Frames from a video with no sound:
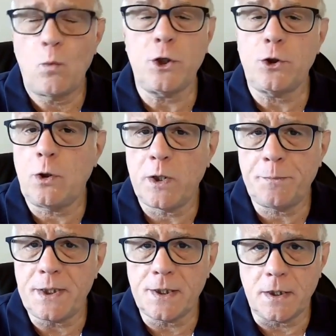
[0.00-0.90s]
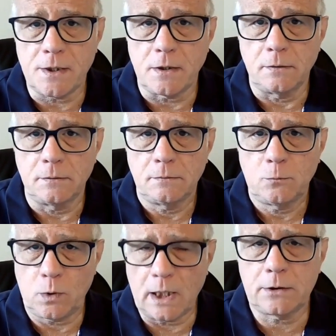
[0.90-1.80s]
We don't know what peace is.
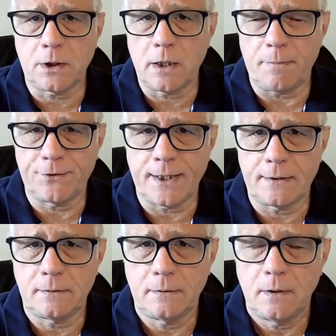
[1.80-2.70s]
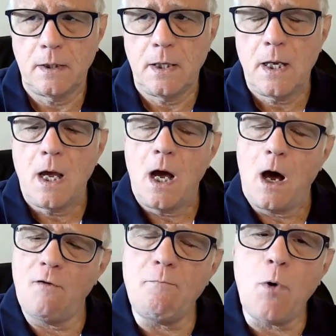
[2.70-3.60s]
Well, I'll talk about that.
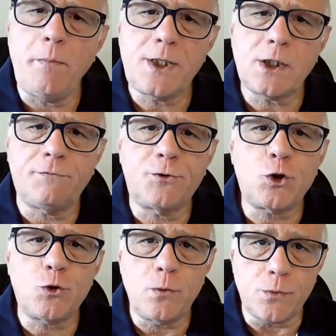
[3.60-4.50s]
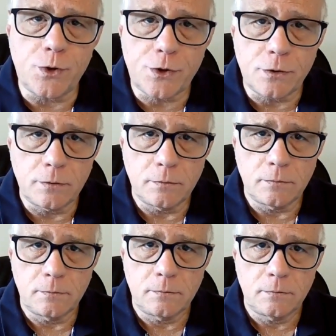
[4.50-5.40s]
Of moments of truce,
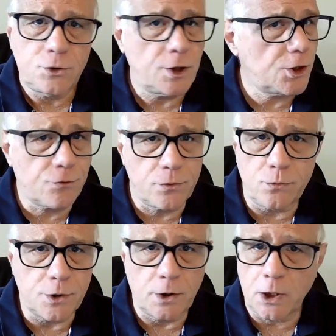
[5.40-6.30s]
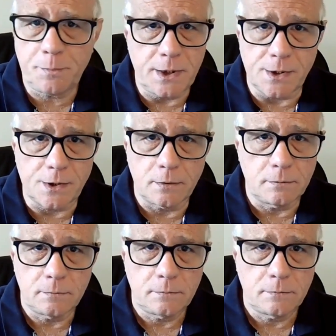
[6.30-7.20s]
just truce, not peace.